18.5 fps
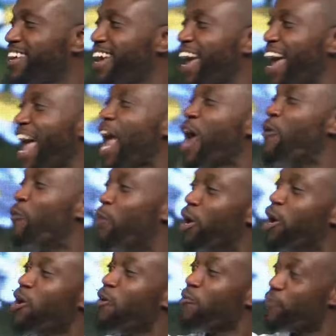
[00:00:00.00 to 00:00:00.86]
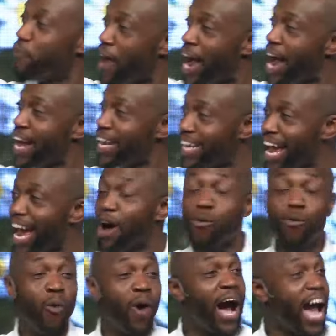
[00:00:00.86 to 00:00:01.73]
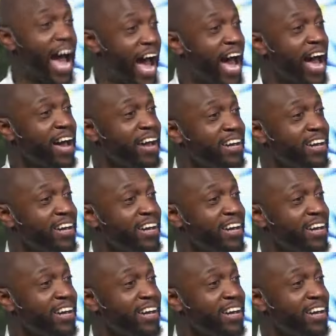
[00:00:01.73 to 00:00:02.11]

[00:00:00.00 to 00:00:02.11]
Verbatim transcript: And we'll find out why